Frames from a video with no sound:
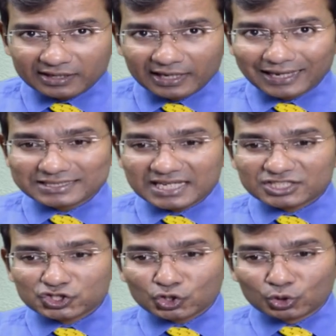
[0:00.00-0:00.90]
has
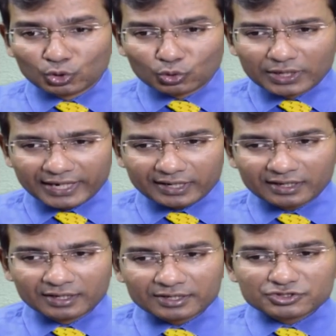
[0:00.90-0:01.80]

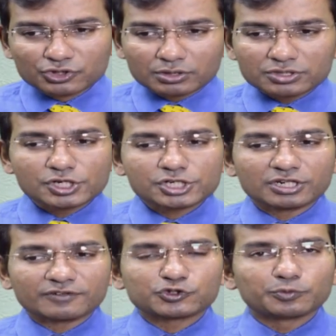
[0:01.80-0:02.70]
excluded jurisdiction
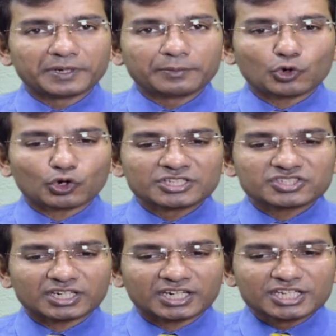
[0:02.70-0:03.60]
of Supreme Court in
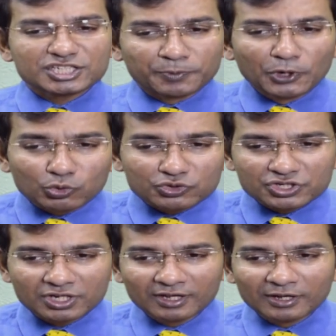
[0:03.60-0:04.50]
certain
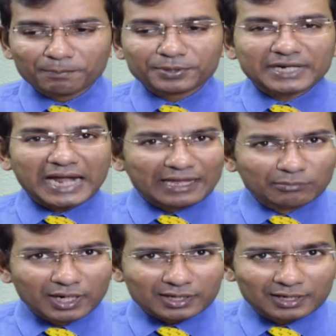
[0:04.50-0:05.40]
disputes
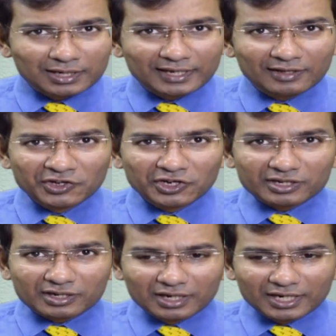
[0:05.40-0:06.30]
primarily
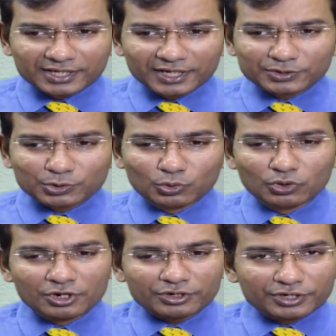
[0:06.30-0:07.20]
related
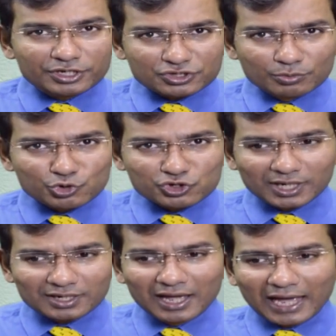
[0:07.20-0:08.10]
to
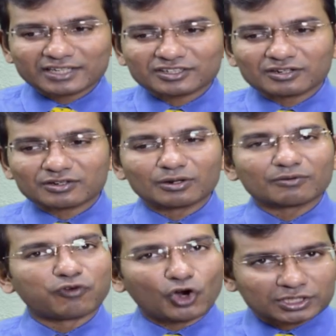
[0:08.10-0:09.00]
distribution and control
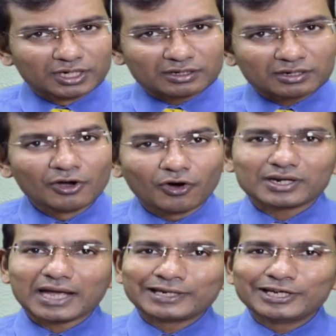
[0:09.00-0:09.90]
of water
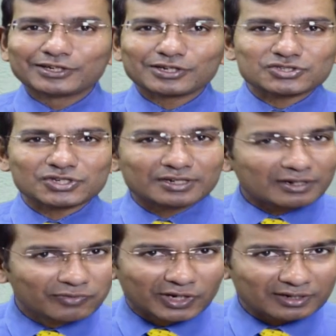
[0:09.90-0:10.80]
or any interstate
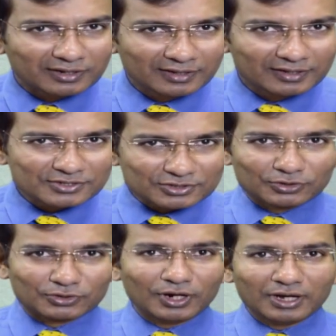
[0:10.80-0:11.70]
river,
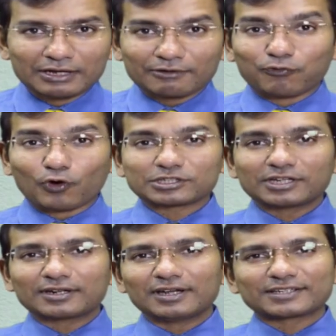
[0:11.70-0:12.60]
so
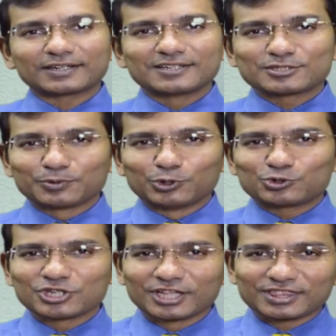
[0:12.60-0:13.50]
water related
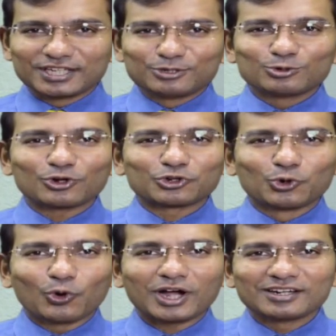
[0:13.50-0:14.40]
disputes, they do not
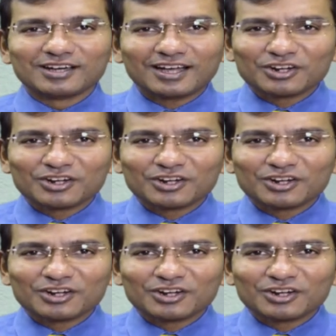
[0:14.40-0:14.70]
go under